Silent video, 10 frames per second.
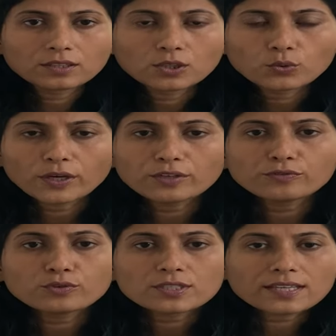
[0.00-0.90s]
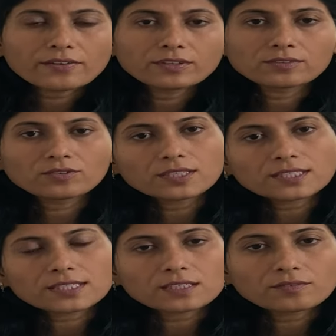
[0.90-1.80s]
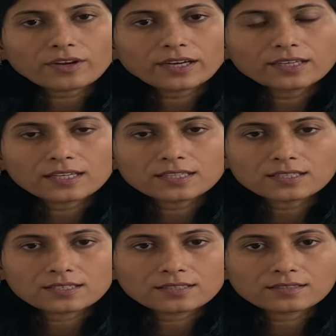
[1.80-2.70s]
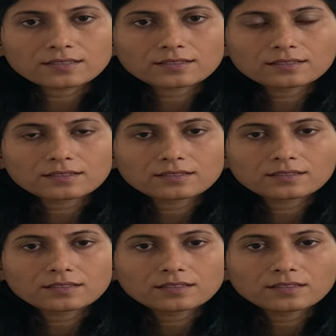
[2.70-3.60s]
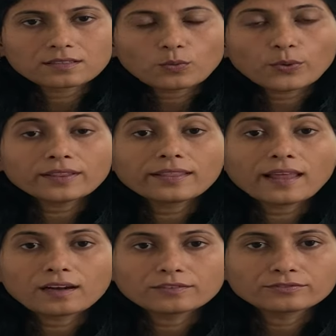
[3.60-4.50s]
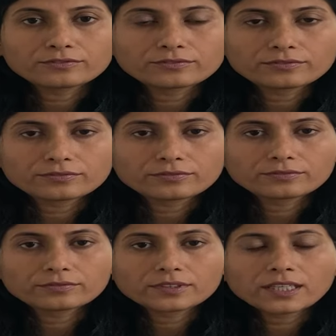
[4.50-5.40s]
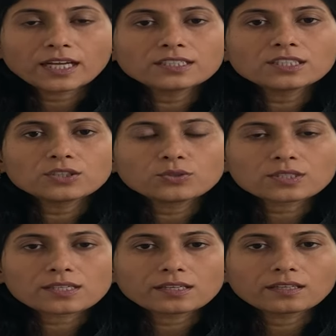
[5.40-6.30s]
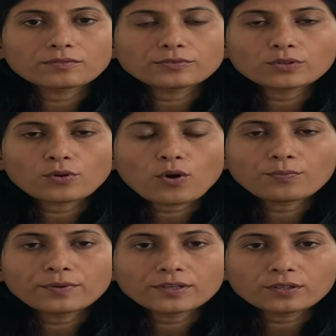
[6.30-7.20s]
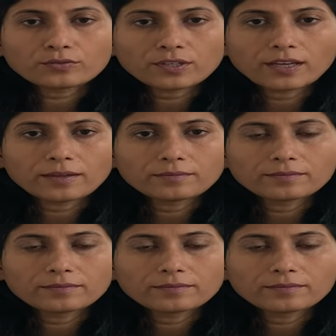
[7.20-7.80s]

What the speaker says: 24/7, 365 days with love, continuously for a long period of time,